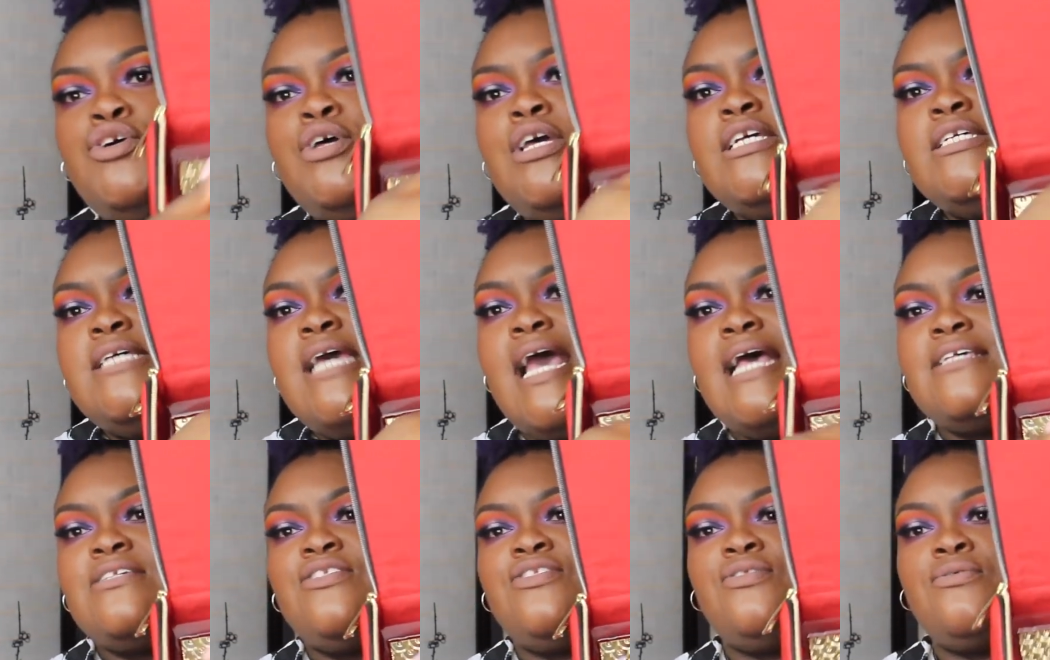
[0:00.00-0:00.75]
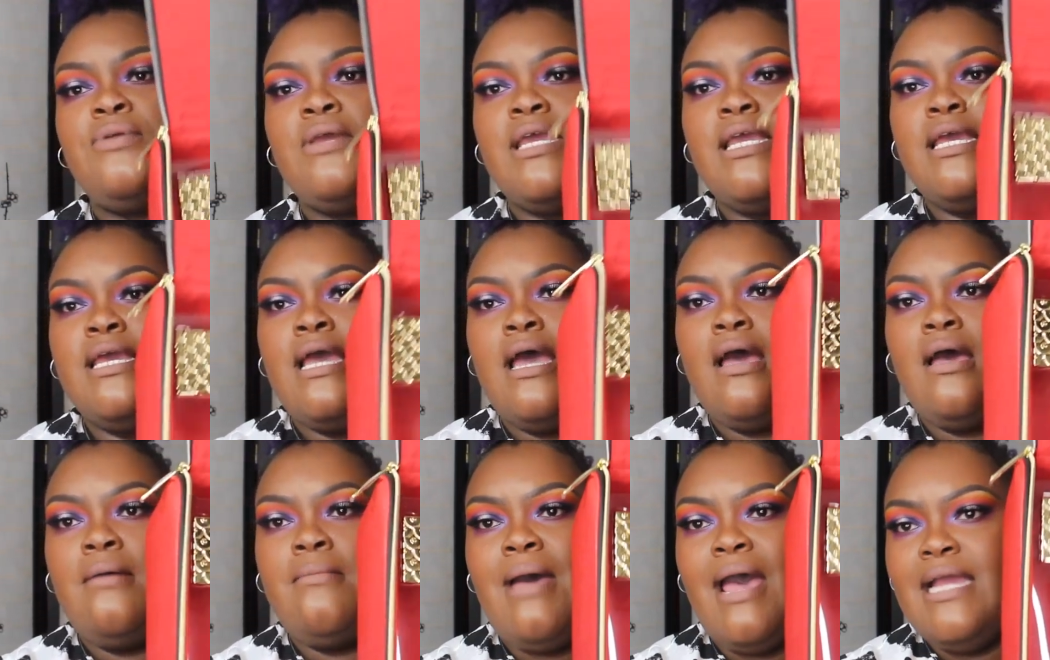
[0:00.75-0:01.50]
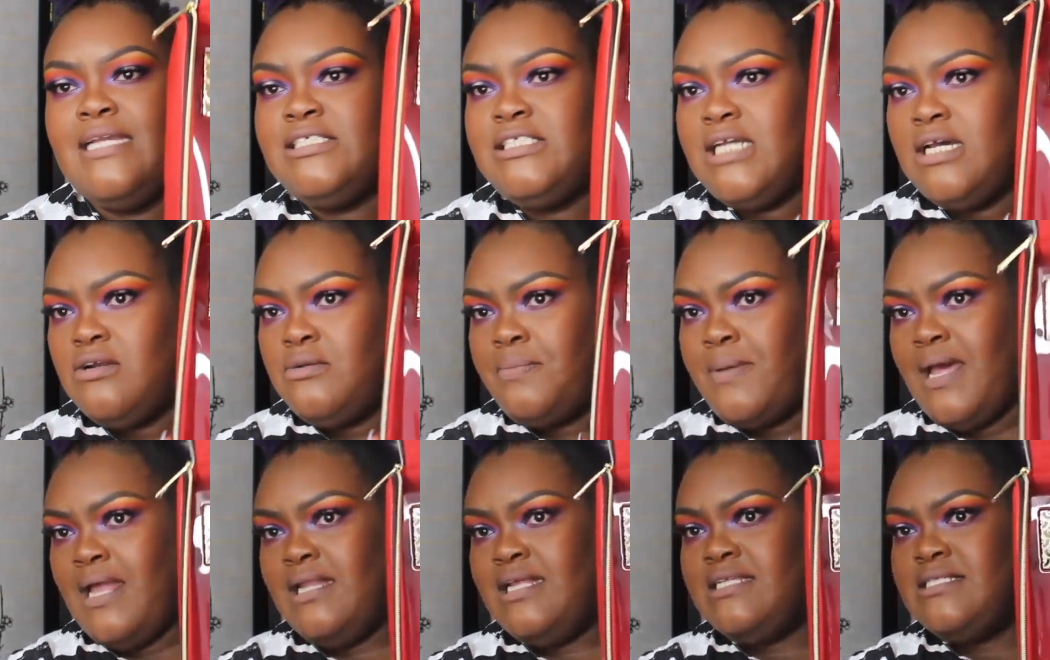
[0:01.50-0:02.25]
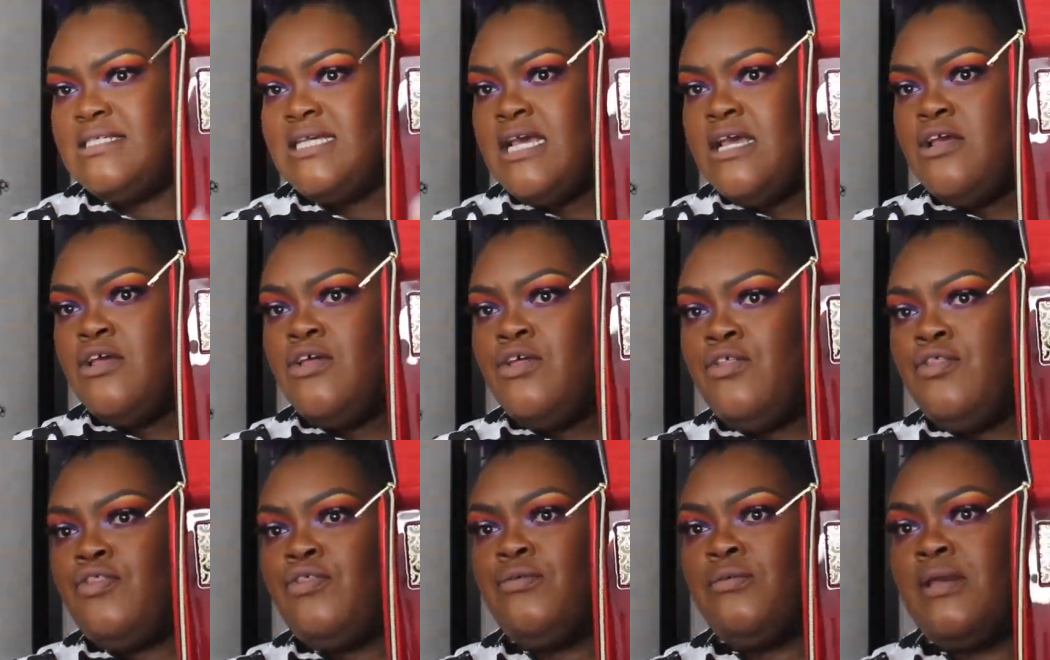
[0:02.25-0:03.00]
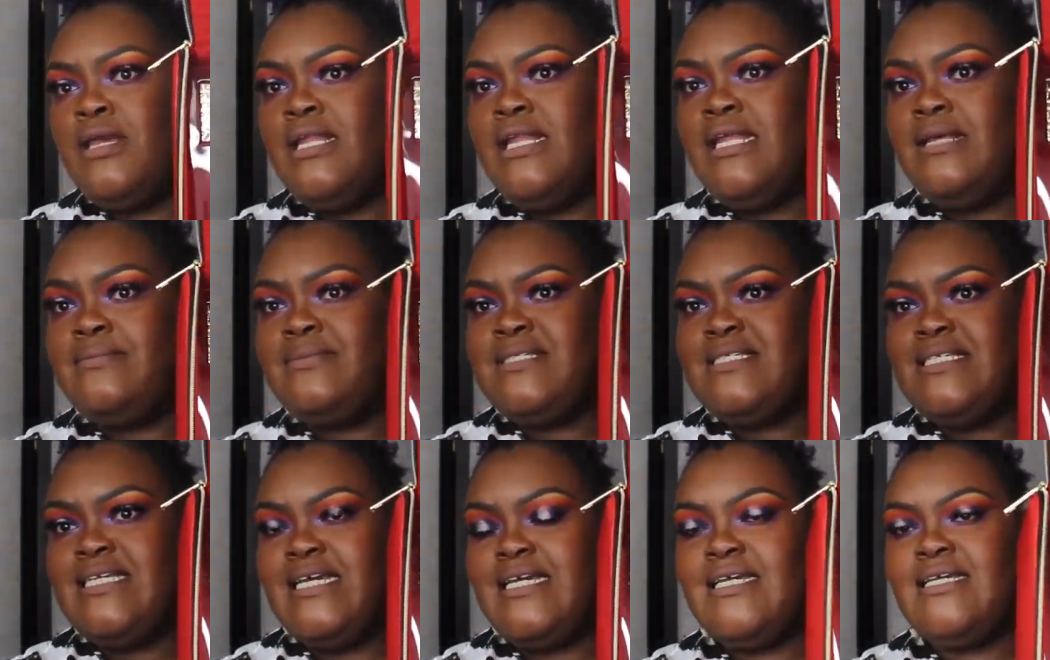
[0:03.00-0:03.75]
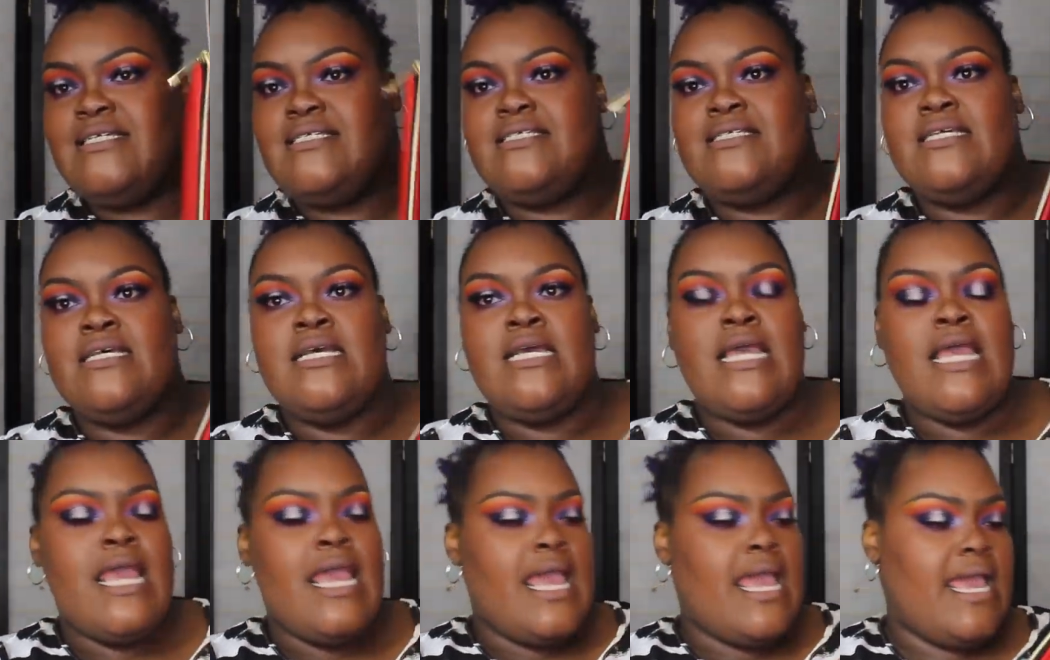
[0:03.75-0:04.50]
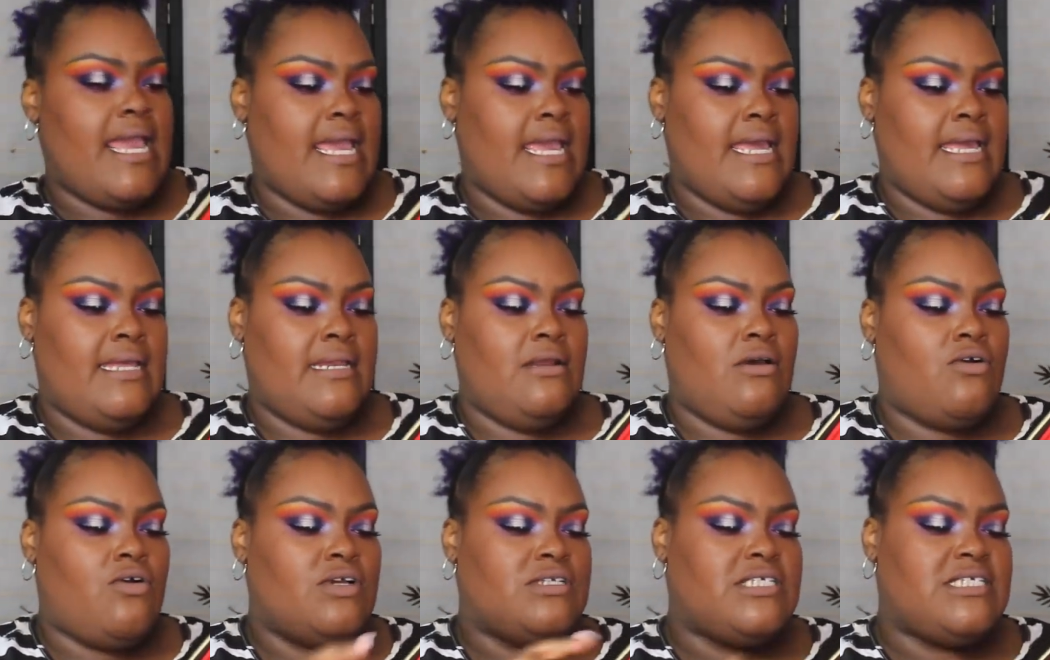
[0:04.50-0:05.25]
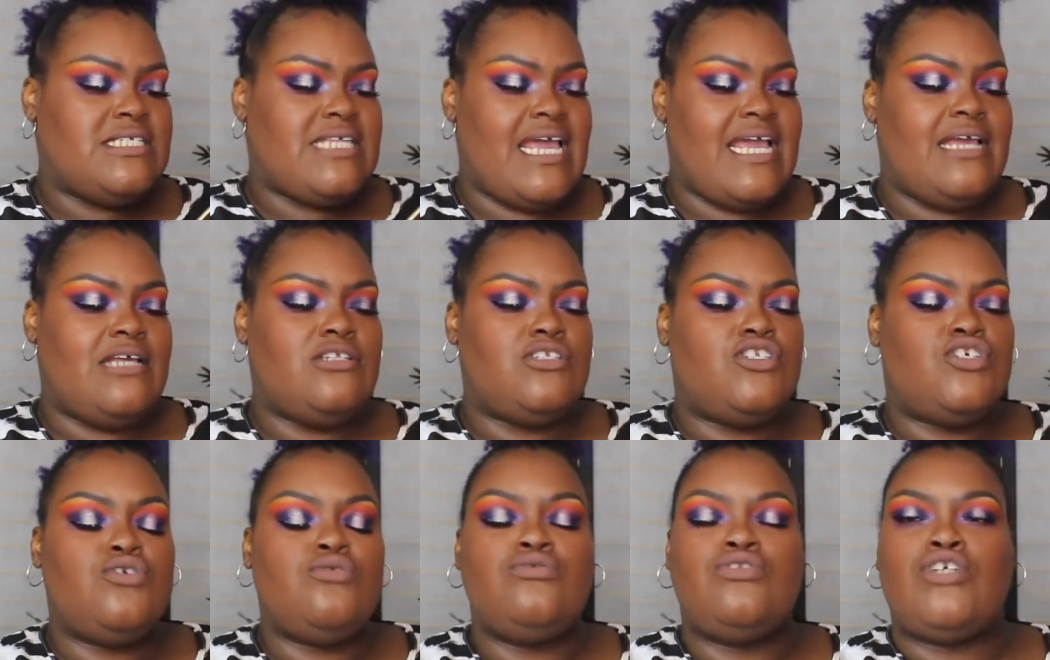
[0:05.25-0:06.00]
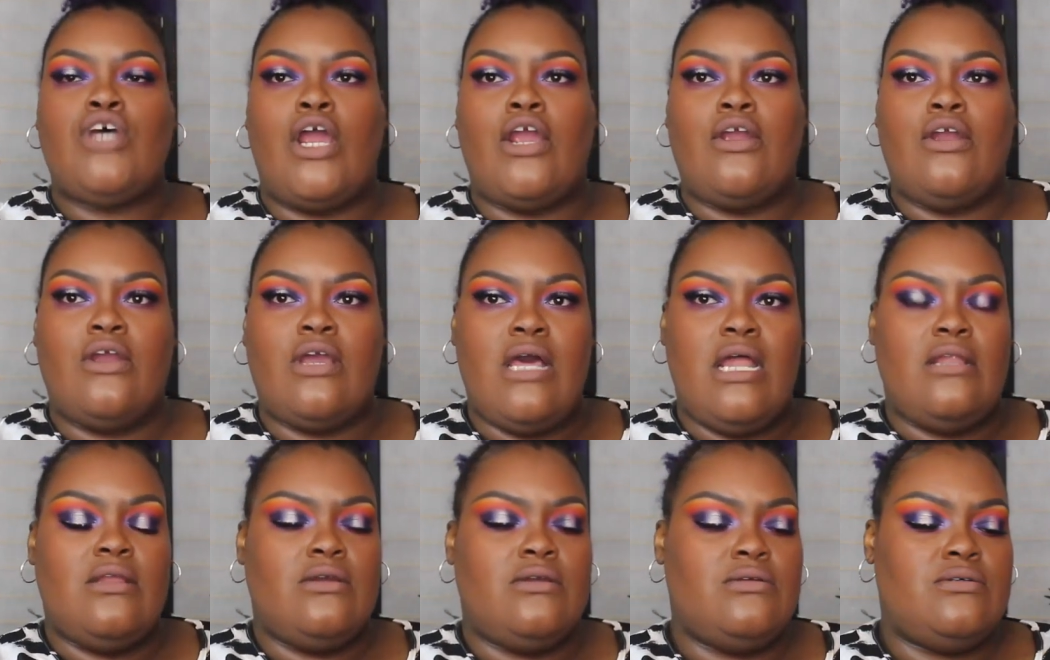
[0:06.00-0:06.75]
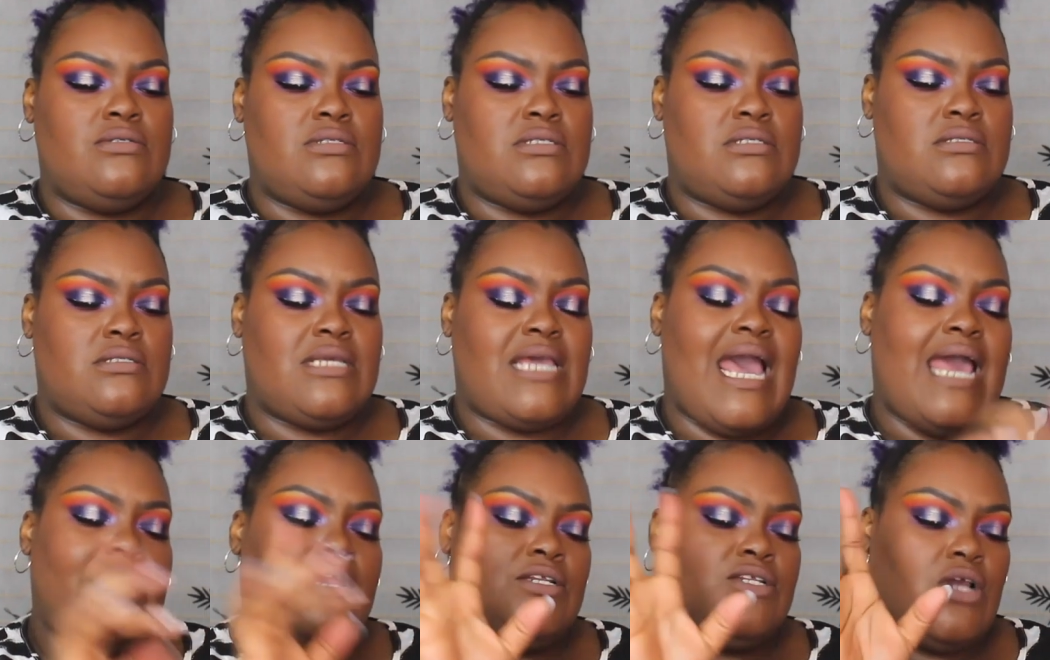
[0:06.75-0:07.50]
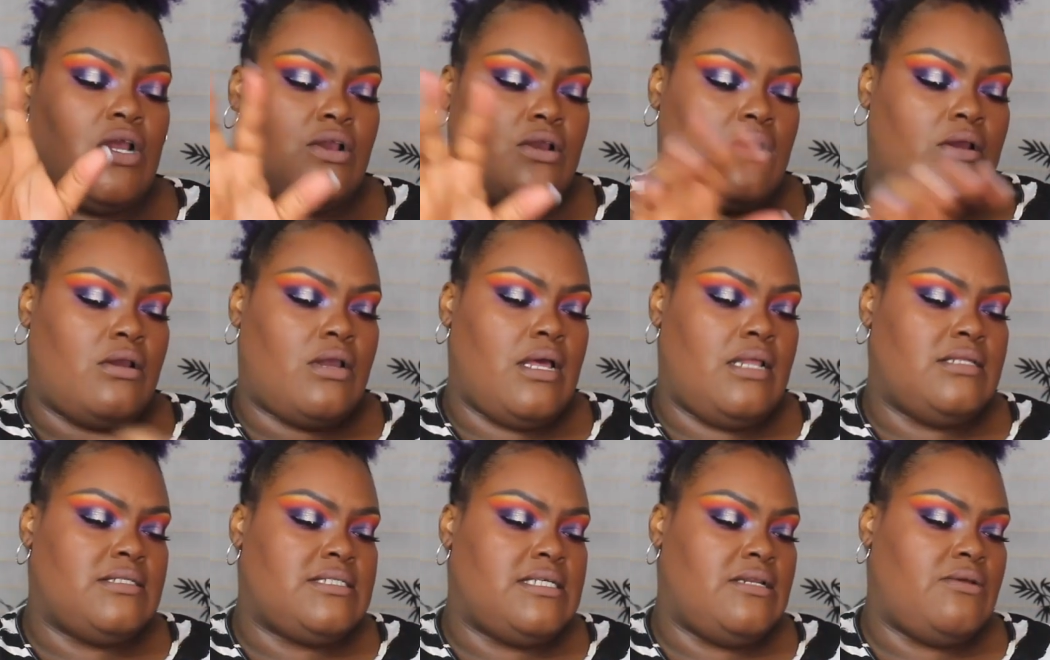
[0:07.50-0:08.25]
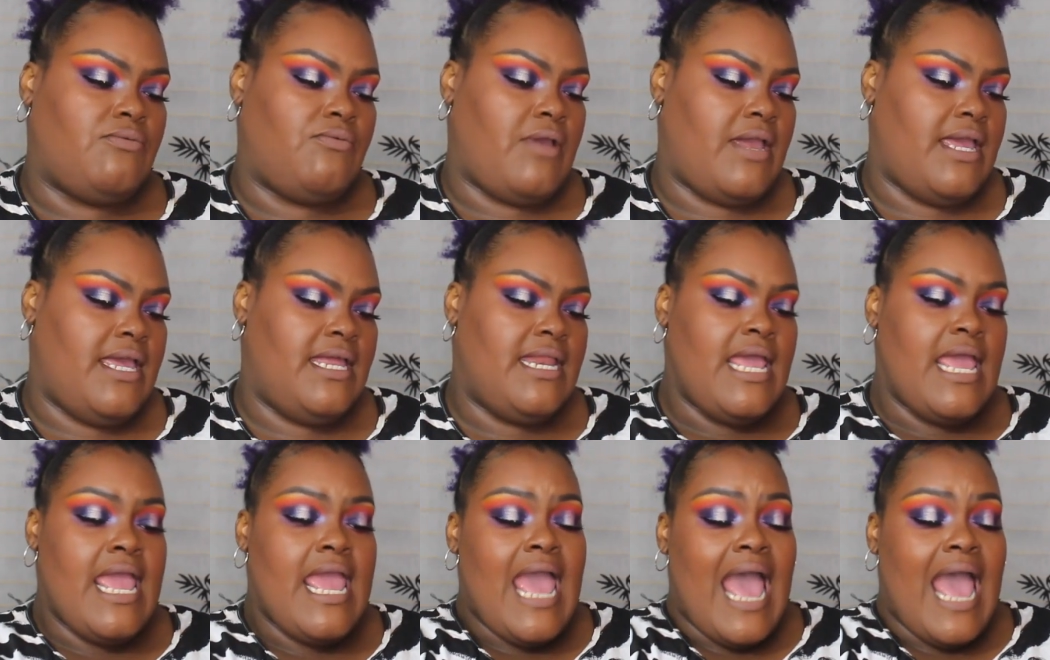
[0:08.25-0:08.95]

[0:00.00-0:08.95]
It has three um, eyeshadow palettes, three lipsticks, and of course it's like two darker colors, kind of darker colors than the red.